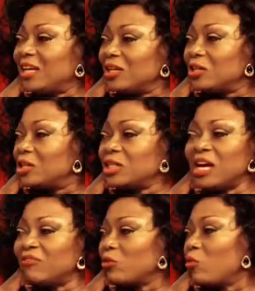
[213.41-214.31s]
Hmm. You didn't
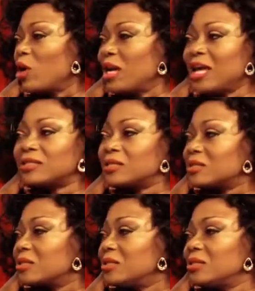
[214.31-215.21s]
have the Ronettes
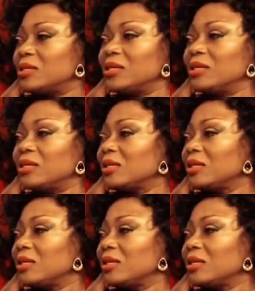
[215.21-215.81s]
and the...